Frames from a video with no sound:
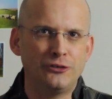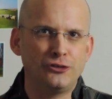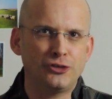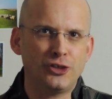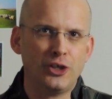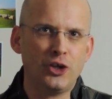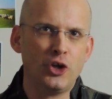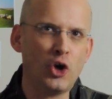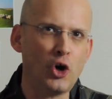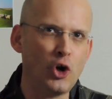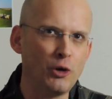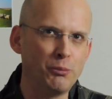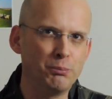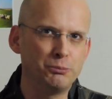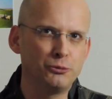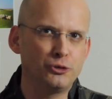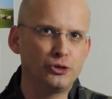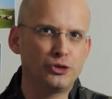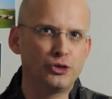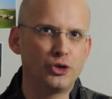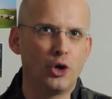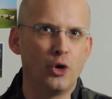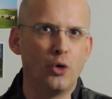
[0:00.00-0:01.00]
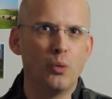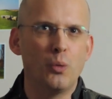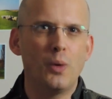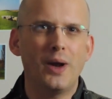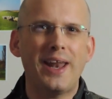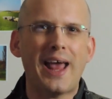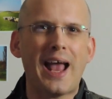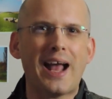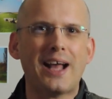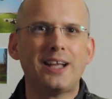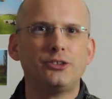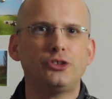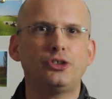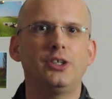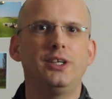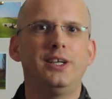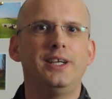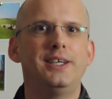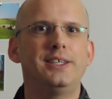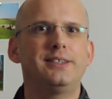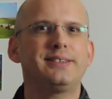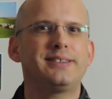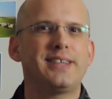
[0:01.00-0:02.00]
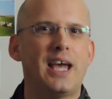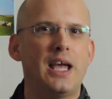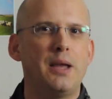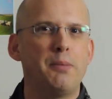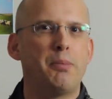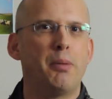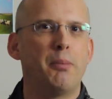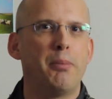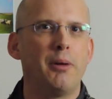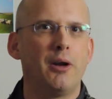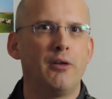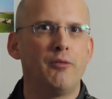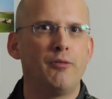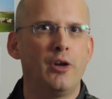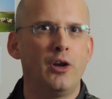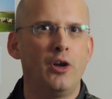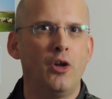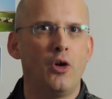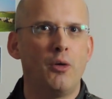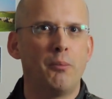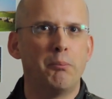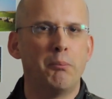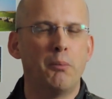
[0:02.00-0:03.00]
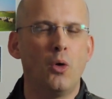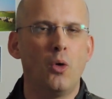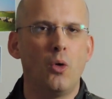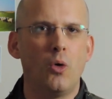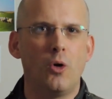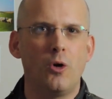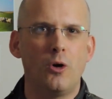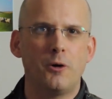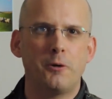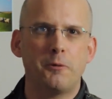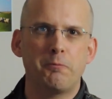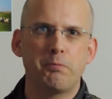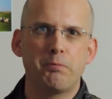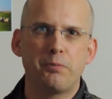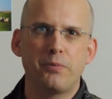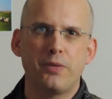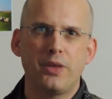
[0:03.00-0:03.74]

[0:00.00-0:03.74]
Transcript: as a comms tool when actually it's capable of a lot more.